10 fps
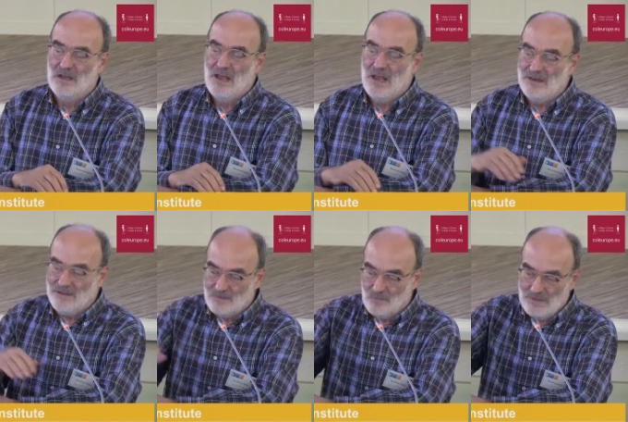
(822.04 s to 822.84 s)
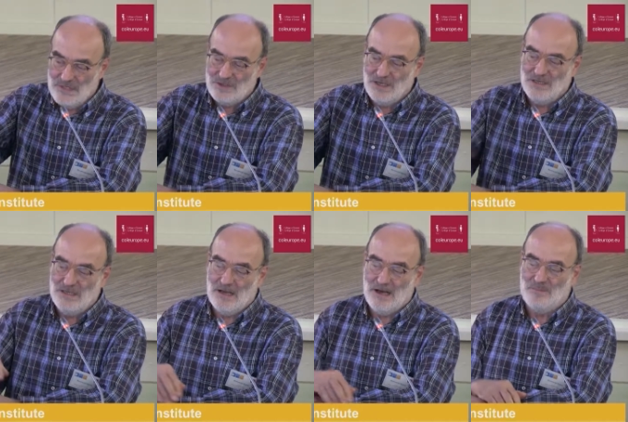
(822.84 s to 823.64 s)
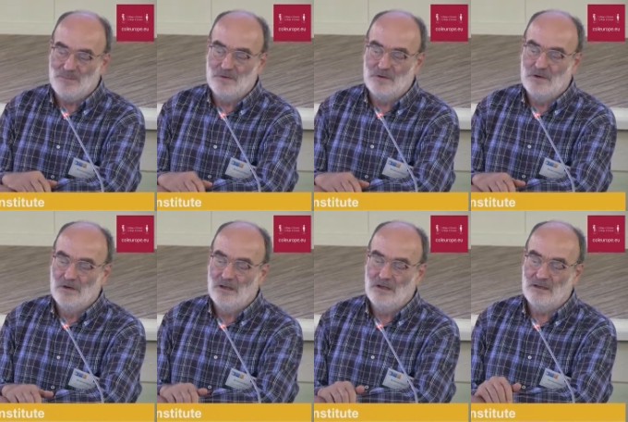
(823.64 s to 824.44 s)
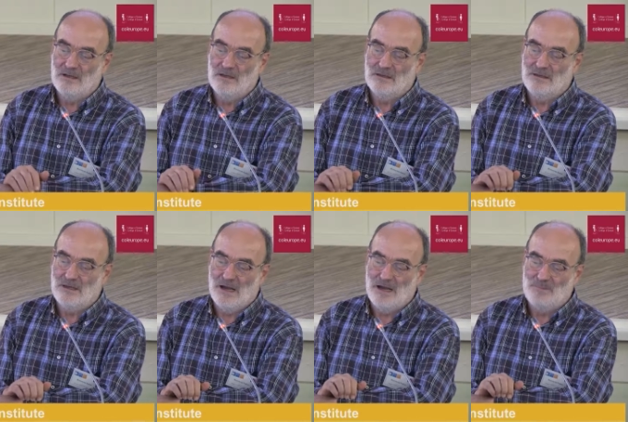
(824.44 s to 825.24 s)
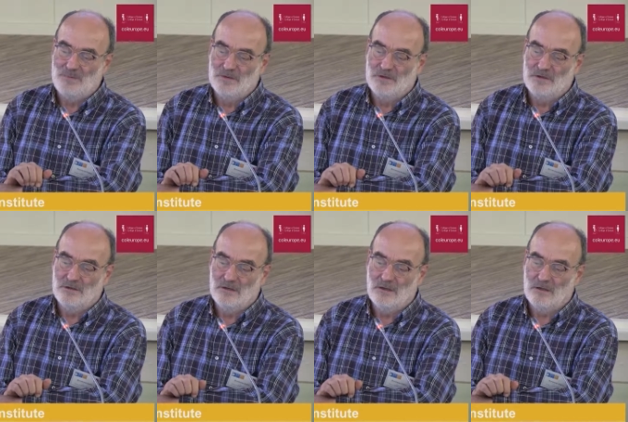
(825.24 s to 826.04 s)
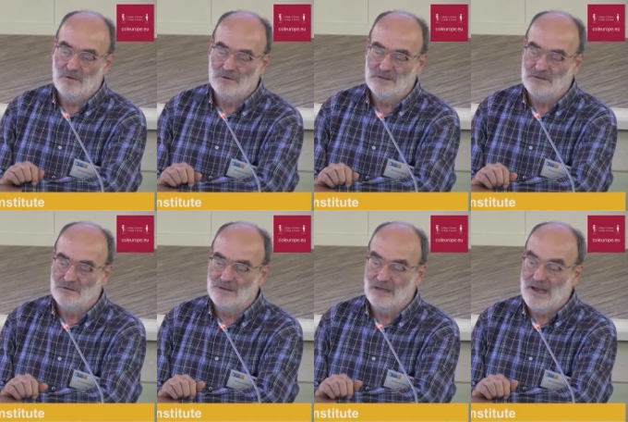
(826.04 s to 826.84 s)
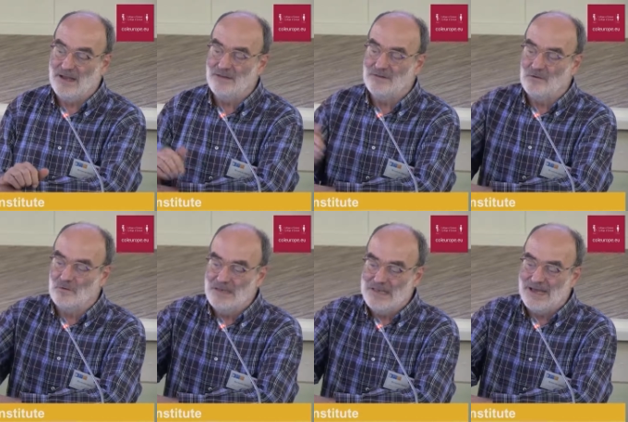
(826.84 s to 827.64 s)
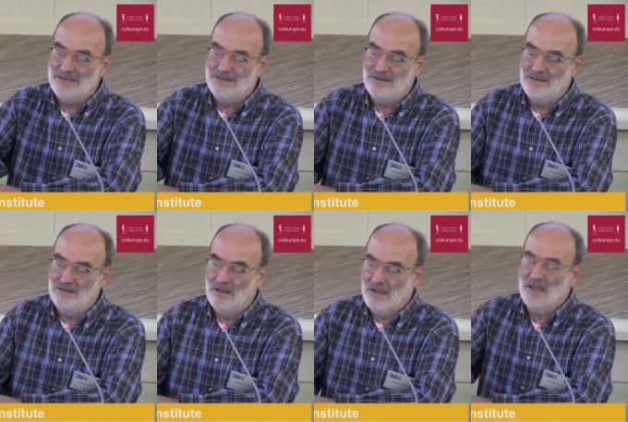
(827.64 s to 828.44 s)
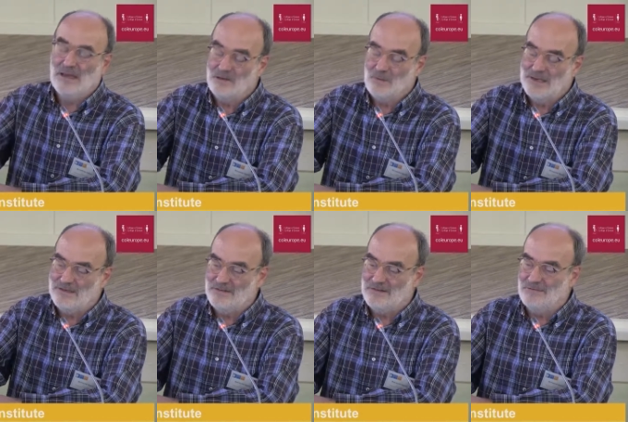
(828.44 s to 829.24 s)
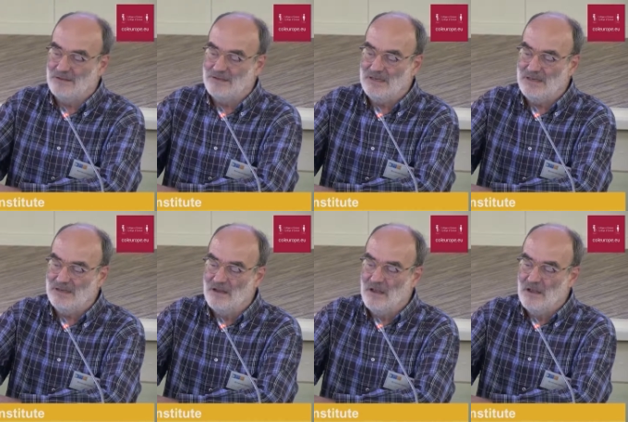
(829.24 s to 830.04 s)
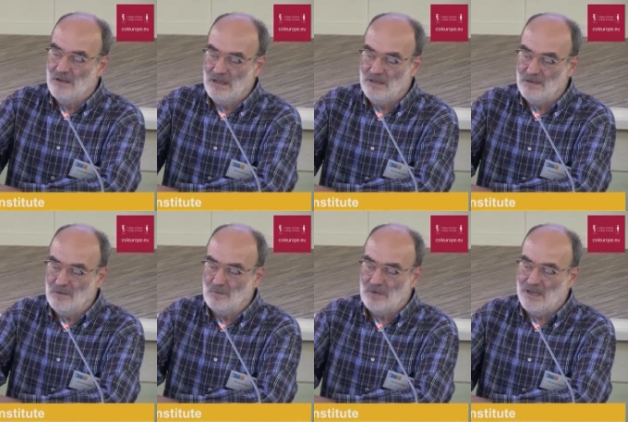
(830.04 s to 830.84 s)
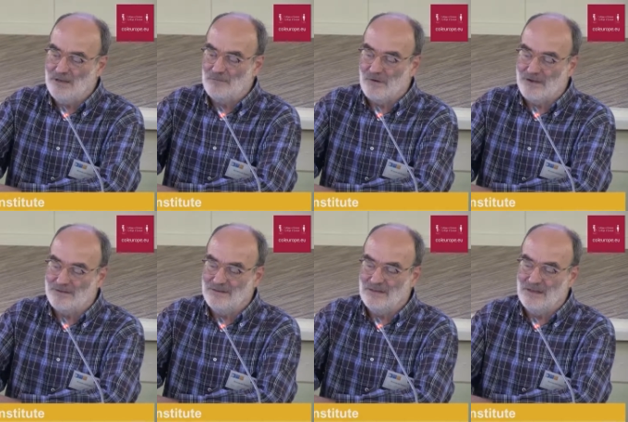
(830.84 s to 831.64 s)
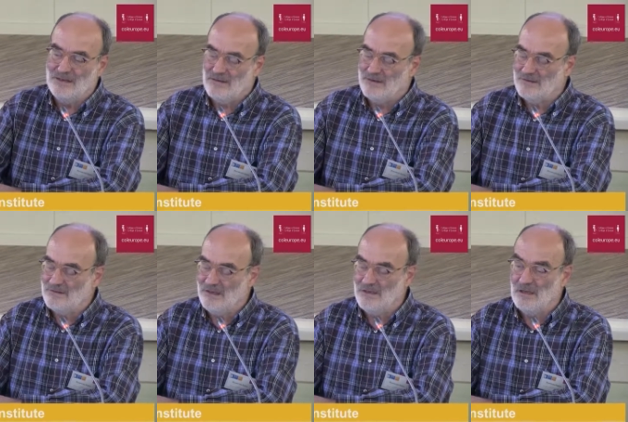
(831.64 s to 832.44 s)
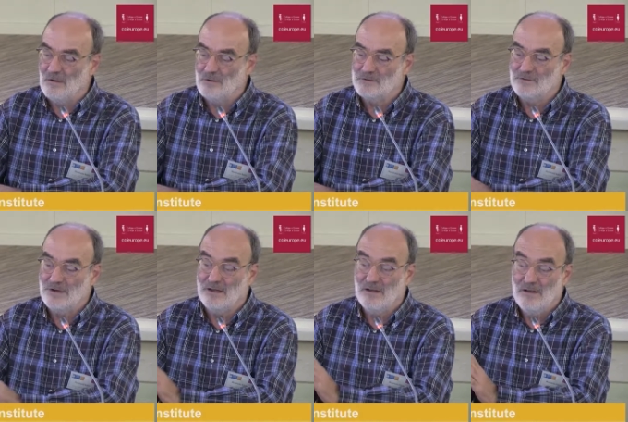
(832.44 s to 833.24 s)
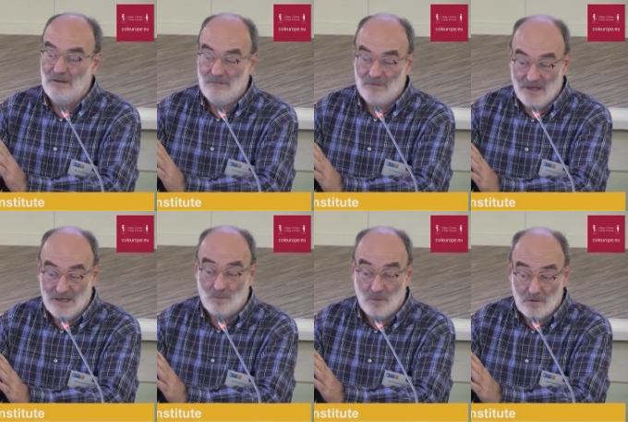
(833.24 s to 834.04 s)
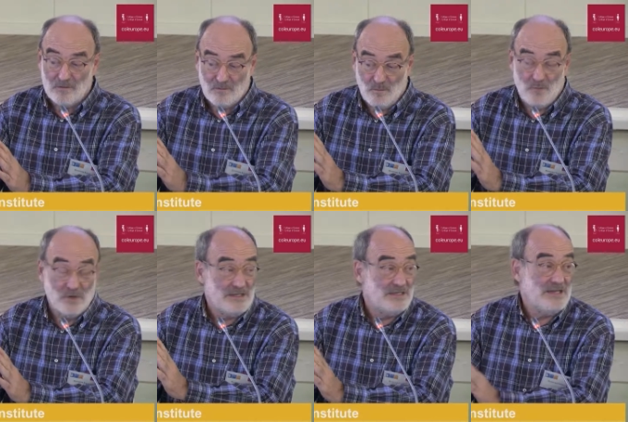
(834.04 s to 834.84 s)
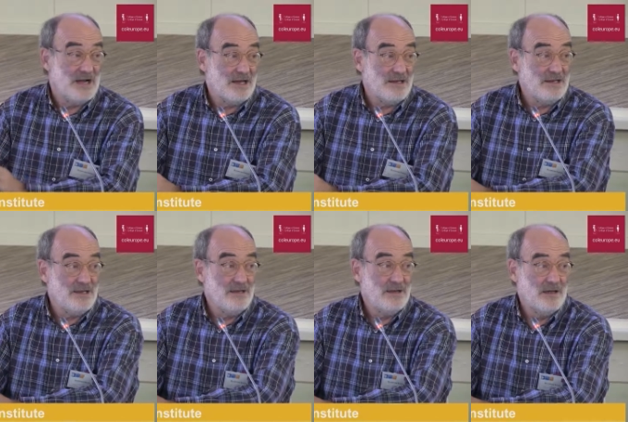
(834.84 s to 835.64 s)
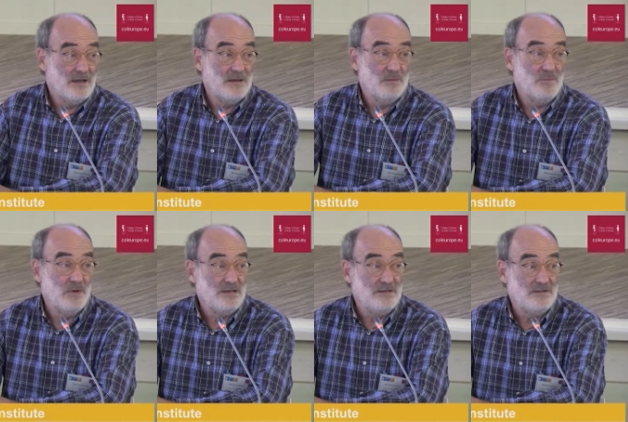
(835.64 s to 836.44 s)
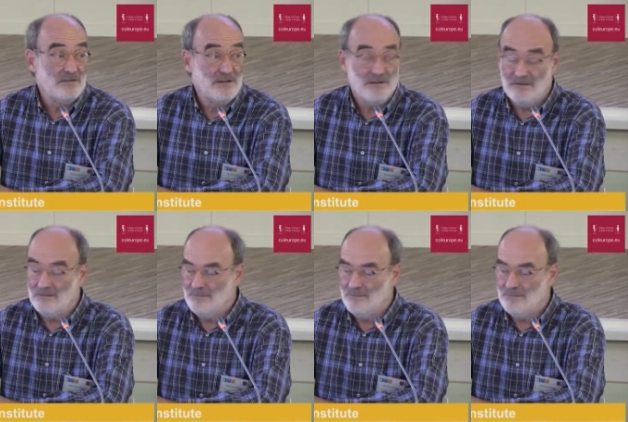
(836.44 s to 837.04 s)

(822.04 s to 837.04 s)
and is reaching the upper, uh, the upper uh, horizontal line. So in, 19, uh, in 2017, in the UK, in France, in the Netherlands, in Austria, it was pretty highly uh, politicized.